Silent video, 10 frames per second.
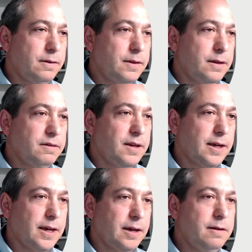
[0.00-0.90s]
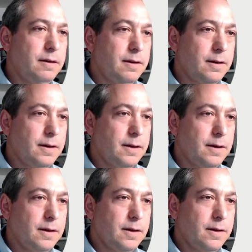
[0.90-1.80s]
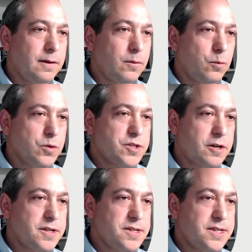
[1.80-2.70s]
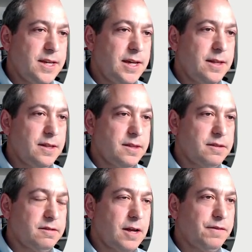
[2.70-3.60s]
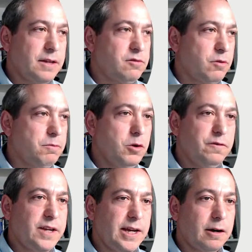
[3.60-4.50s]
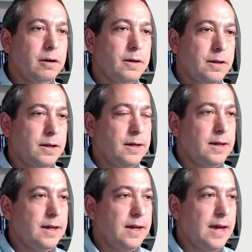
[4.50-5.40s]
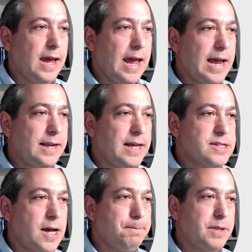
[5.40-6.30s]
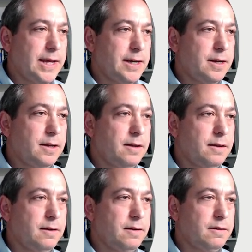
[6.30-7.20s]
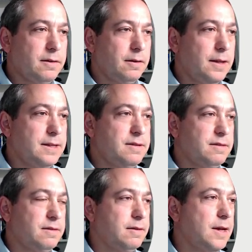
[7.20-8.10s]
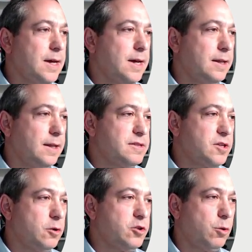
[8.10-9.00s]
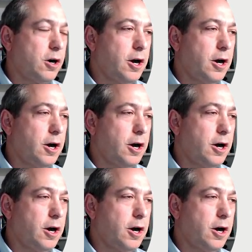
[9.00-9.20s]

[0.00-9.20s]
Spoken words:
these kick in. We'll start to see that this stuff gets removed here and gets updated. So let's go to our